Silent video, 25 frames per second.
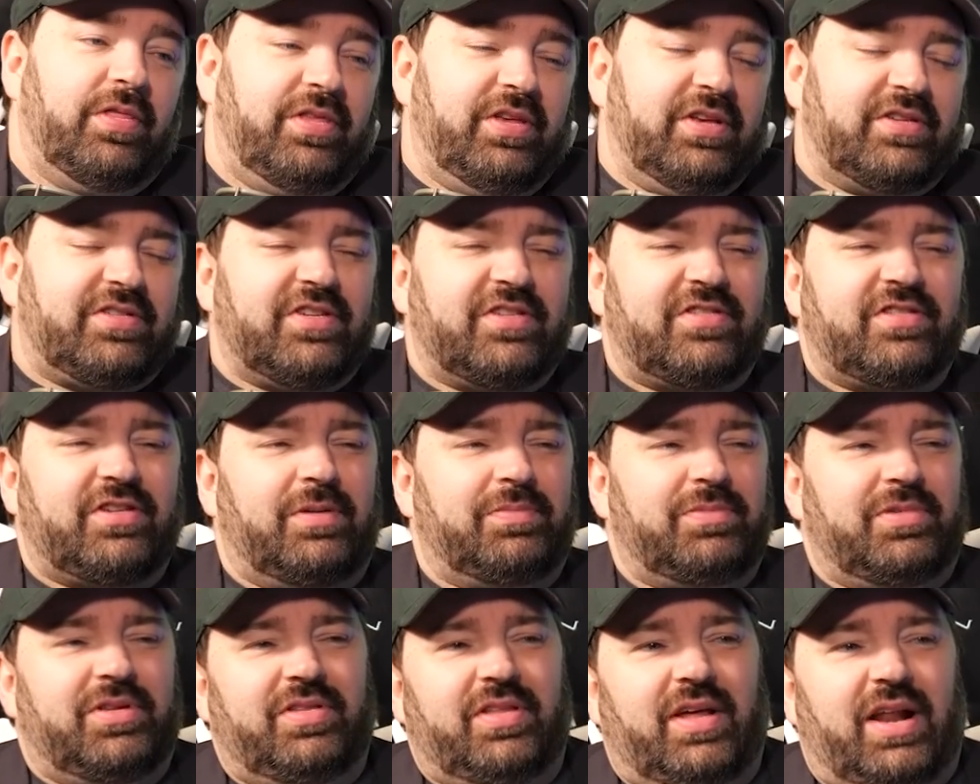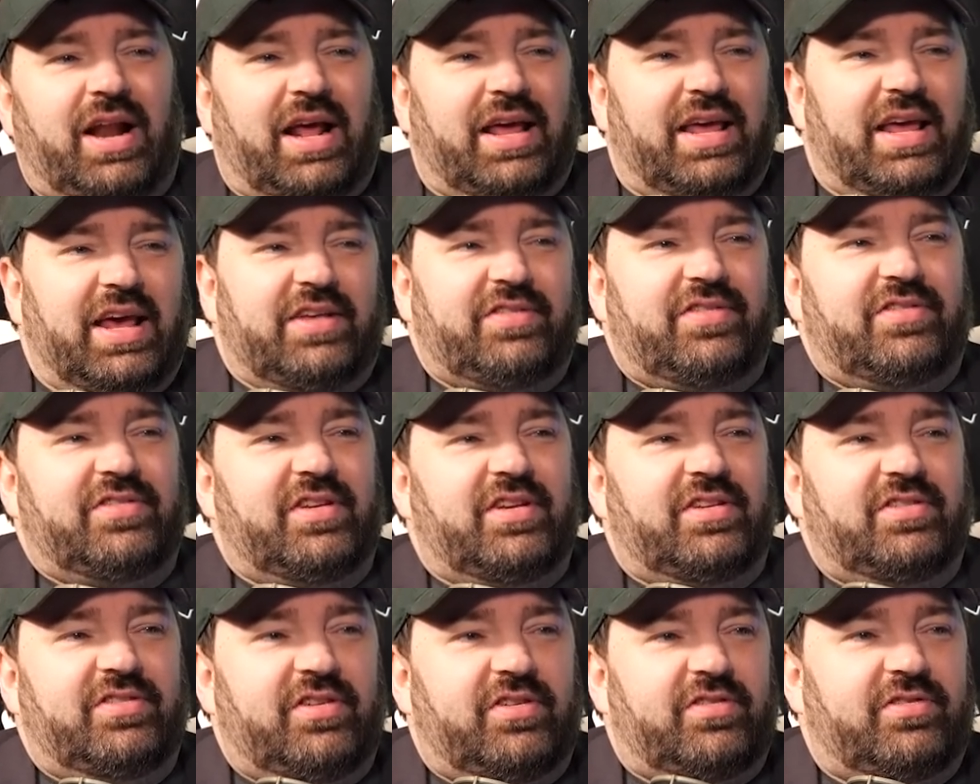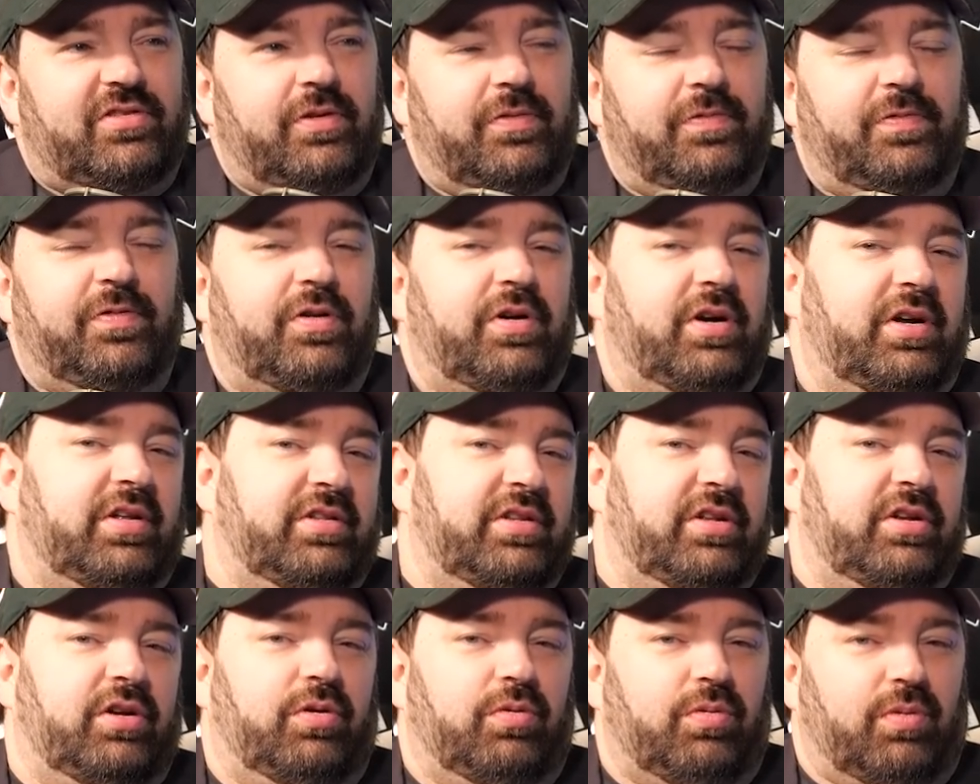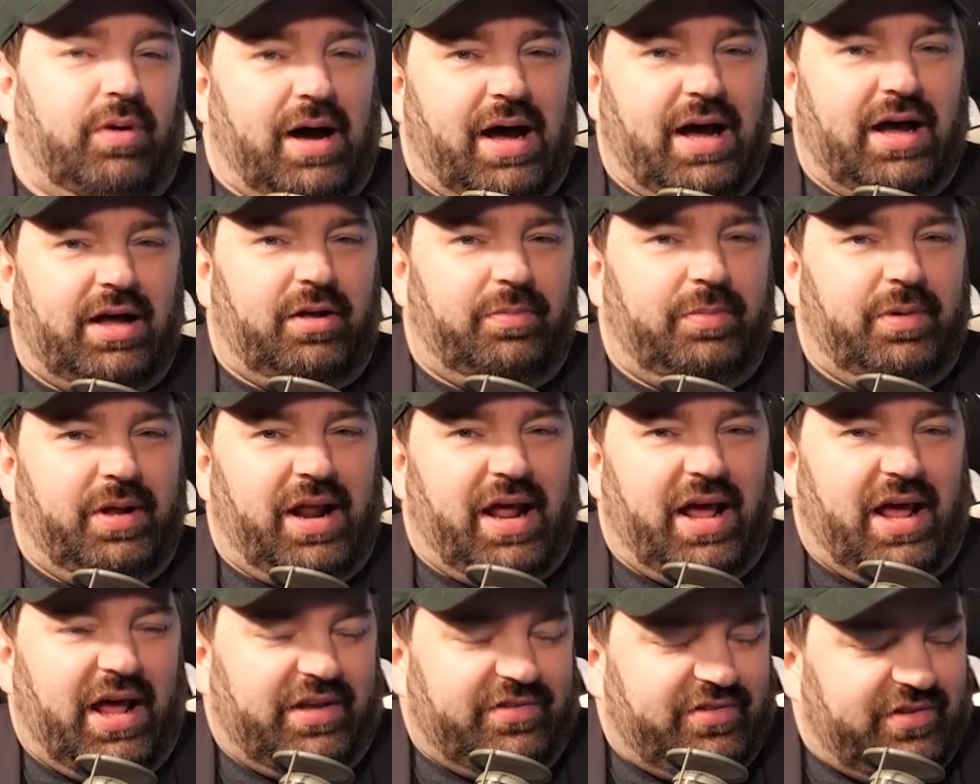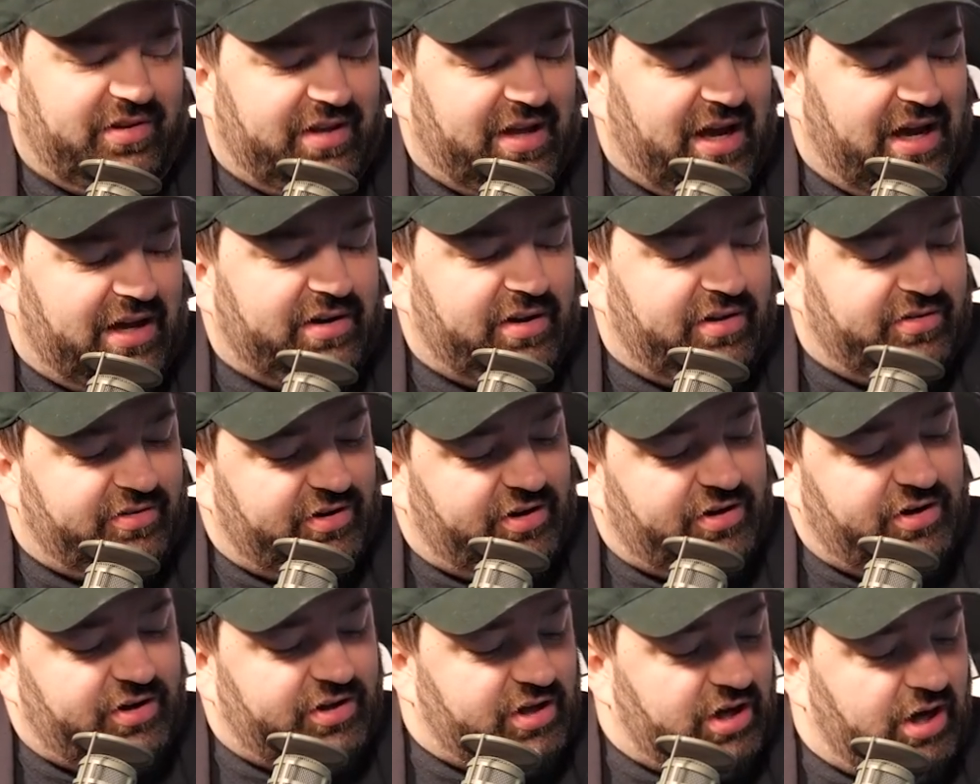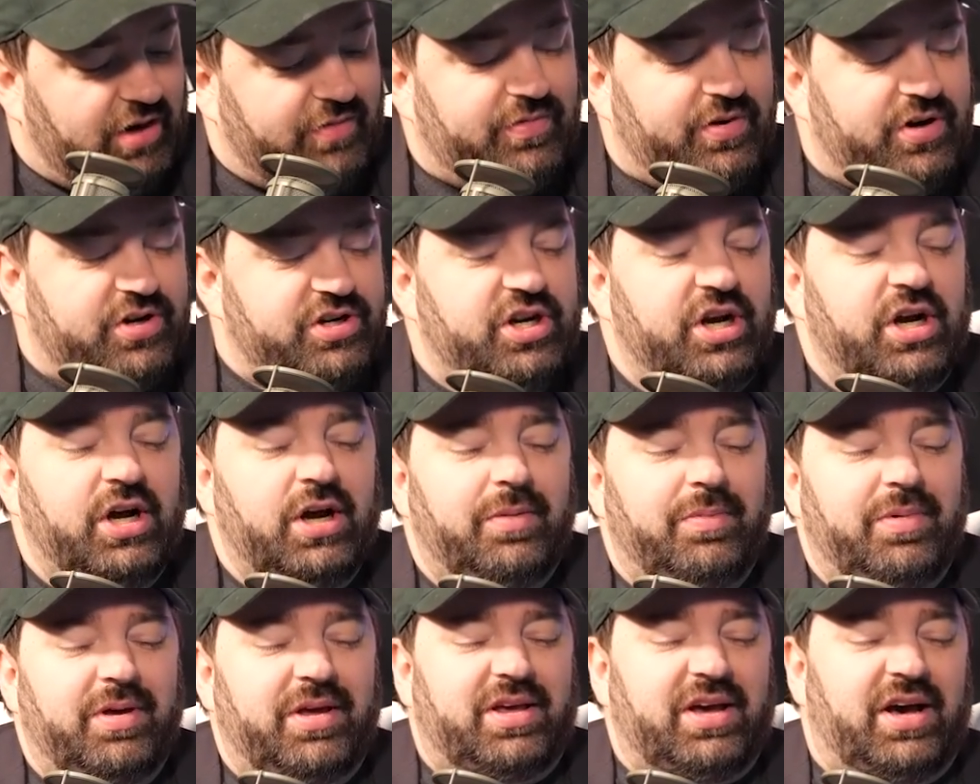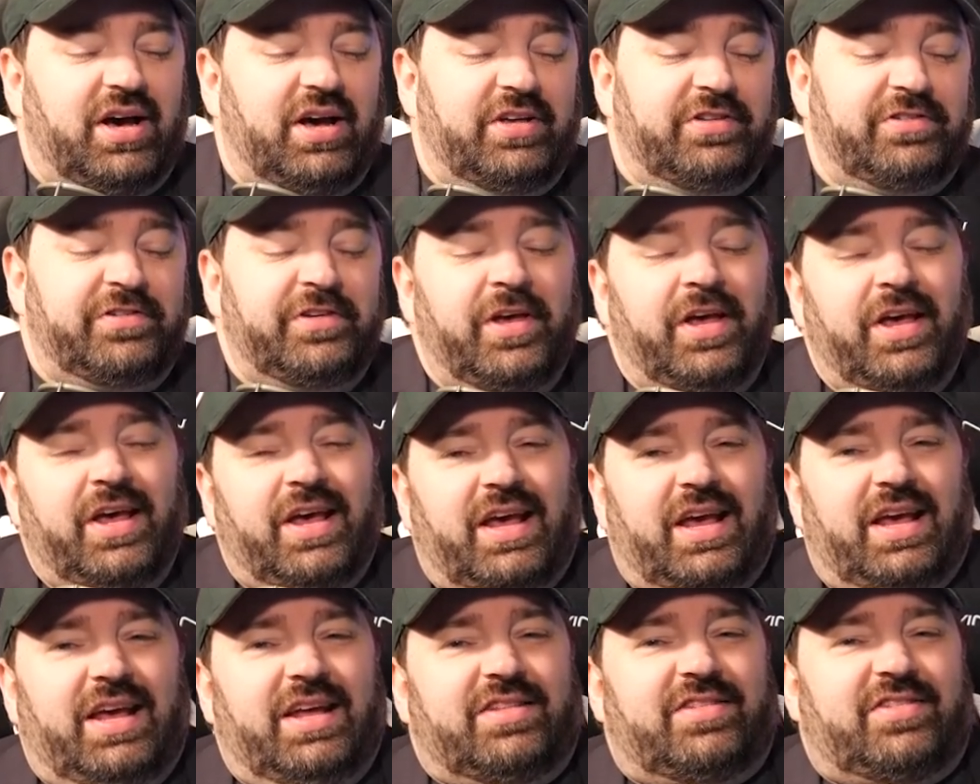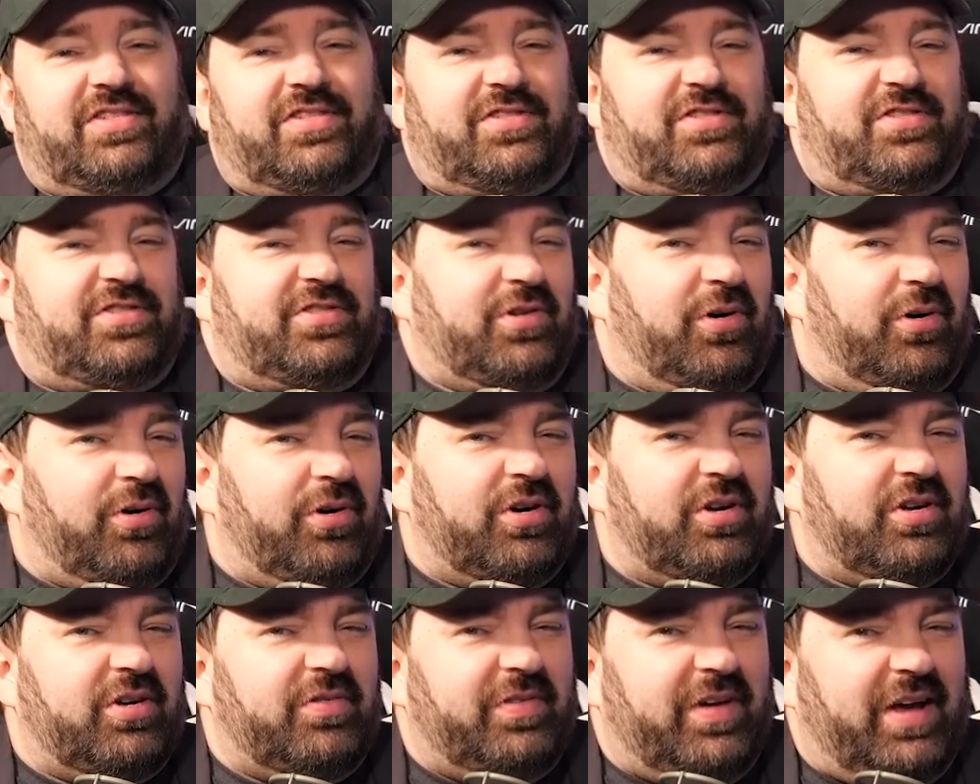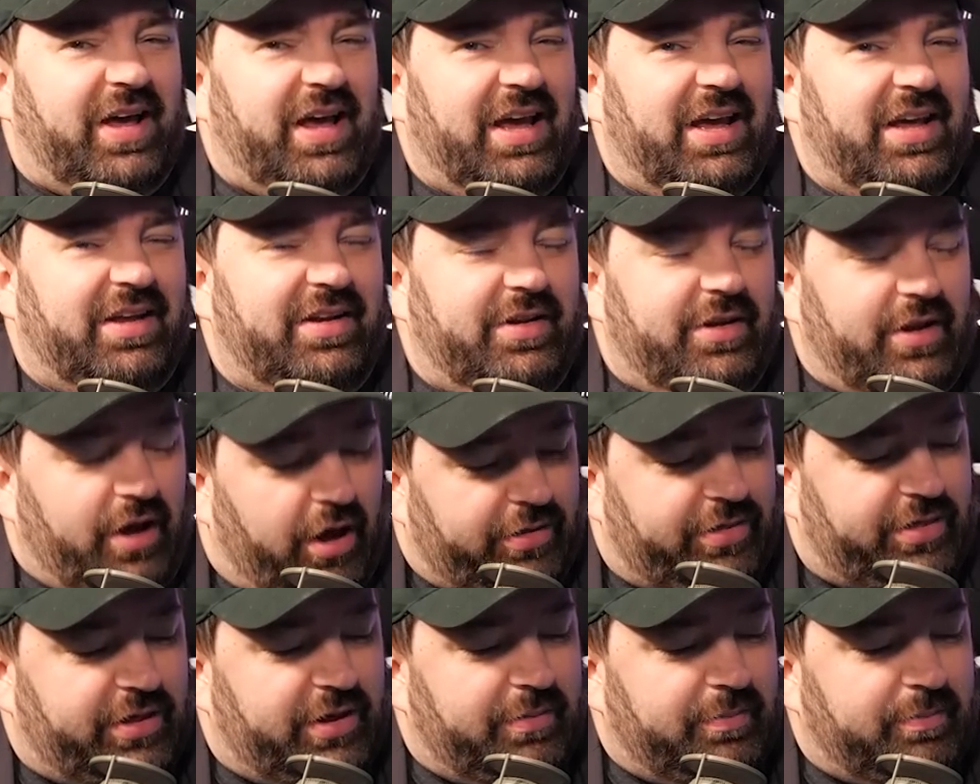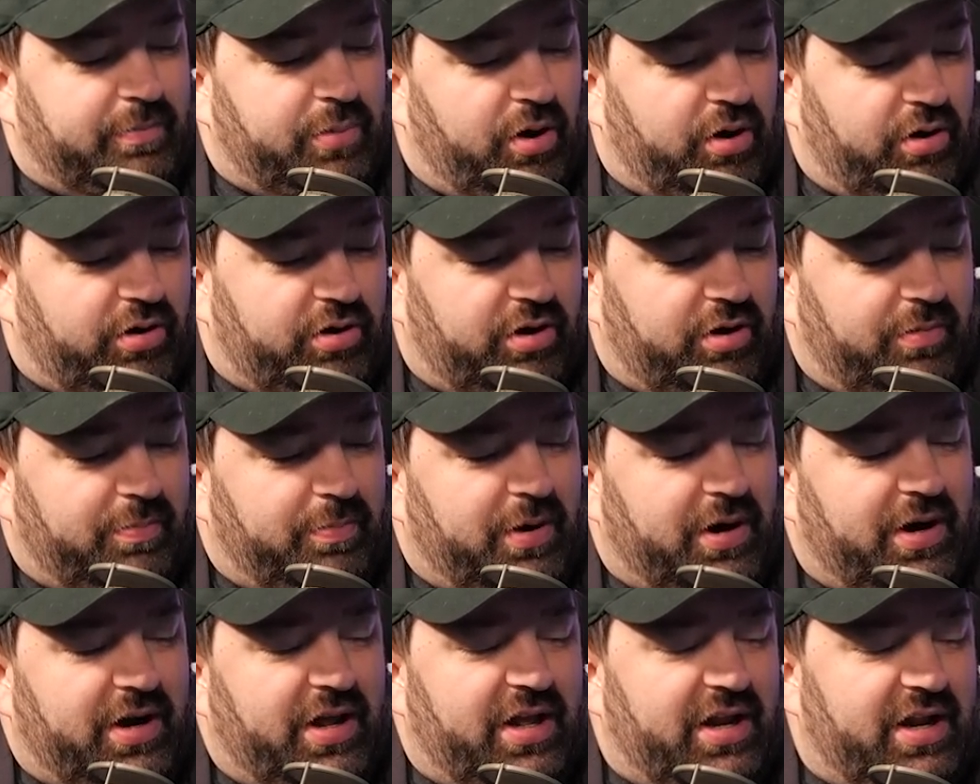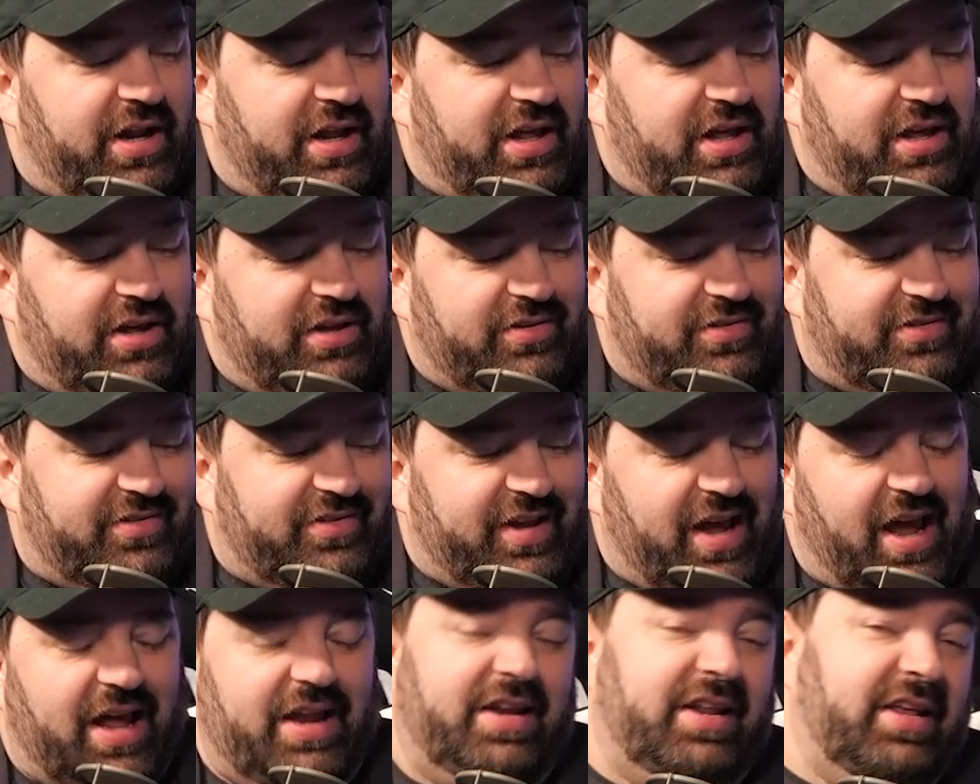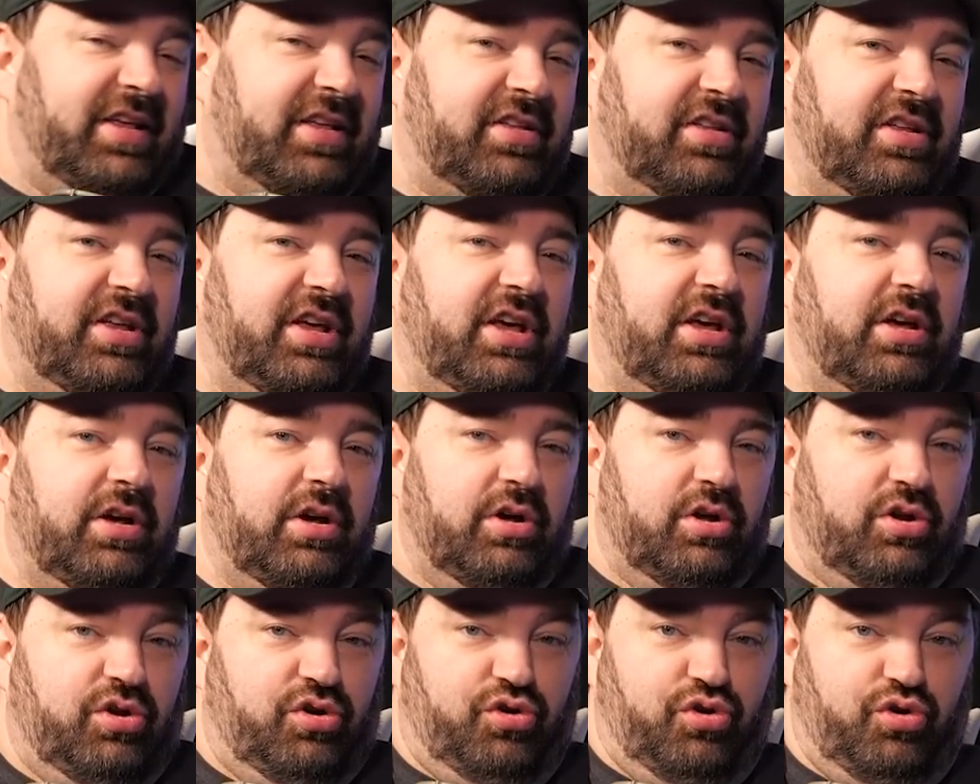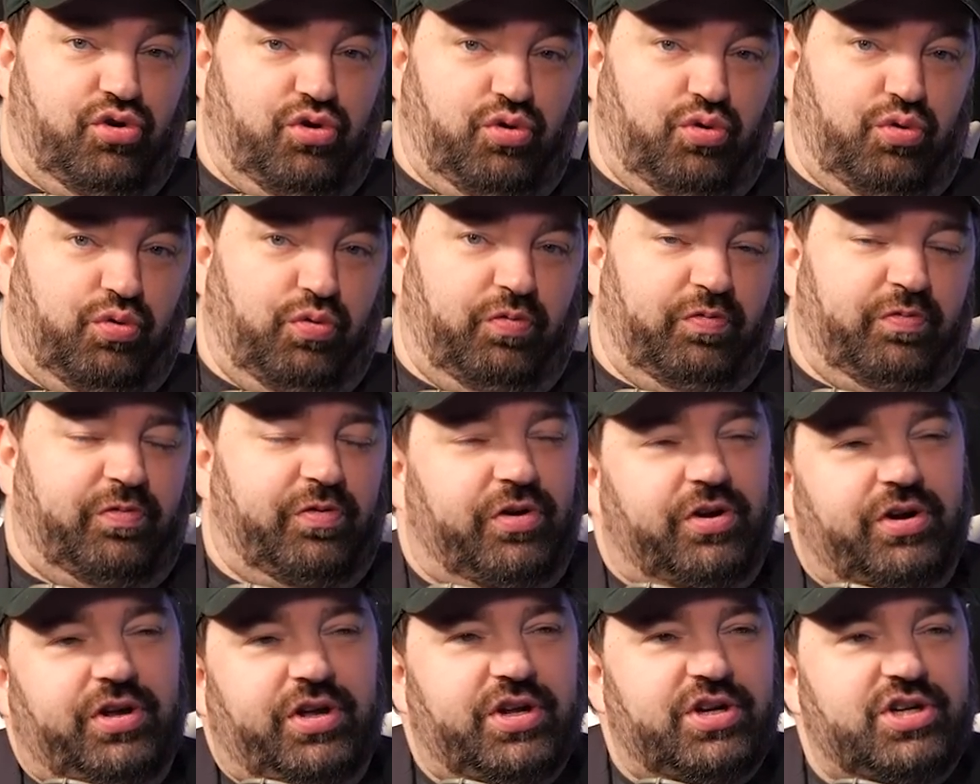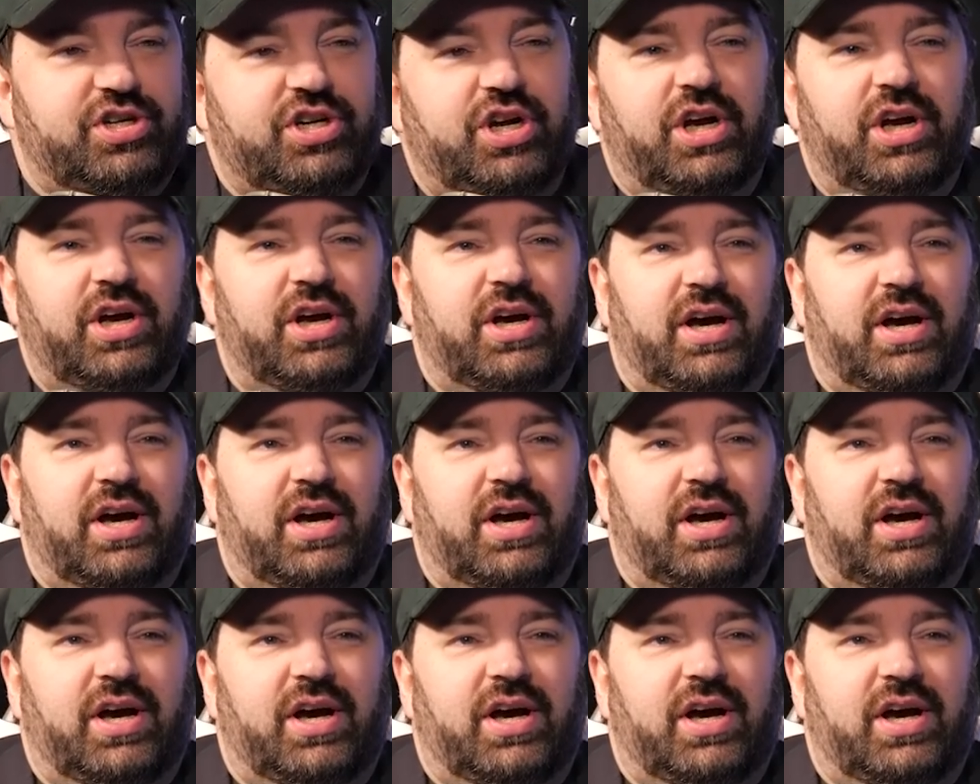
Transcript: this is something that I guess has existed for a little while, but hasn't gotten a ton of coverage because it's sort of a nothing burger, but it is technically new footage.